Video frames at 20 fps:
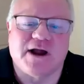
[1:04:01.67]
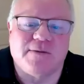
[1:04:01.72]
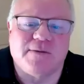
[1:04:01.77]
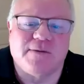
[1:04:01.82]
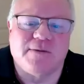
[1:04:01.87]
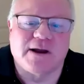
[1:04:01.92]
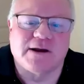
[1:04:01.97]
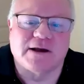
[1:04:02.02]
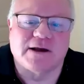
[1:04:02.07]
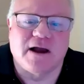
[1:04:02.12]
out
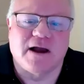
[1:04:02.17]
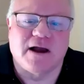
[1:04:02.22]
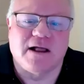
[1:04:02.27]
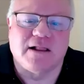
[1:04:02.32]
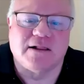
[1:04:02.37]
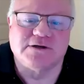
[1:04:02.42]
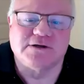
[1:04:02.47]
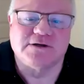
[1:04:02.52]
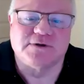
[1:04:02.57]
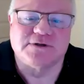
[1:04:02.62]
of
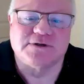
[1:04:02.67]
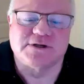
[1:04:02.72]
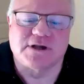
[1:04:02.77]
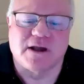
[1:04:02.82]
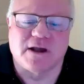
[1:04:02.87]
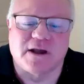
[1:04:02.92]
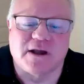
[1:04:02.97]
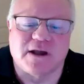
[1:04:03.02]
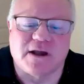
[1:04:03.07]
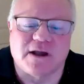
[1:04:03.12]
college was
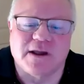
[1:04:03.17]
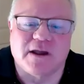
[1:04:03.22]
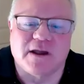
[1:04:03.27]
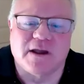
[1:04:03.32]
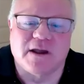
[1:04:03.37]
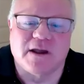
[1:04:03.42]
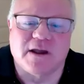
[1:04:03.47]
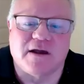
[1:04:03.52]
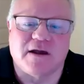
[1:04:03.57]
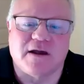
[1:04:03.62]
being
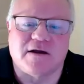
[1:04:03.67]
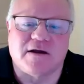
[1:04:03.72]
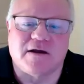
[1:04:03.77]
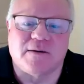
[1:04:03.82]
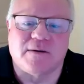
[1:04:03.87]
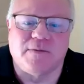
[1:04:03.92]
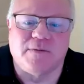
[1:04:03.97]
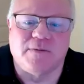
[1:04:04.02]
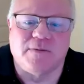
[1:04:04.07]
a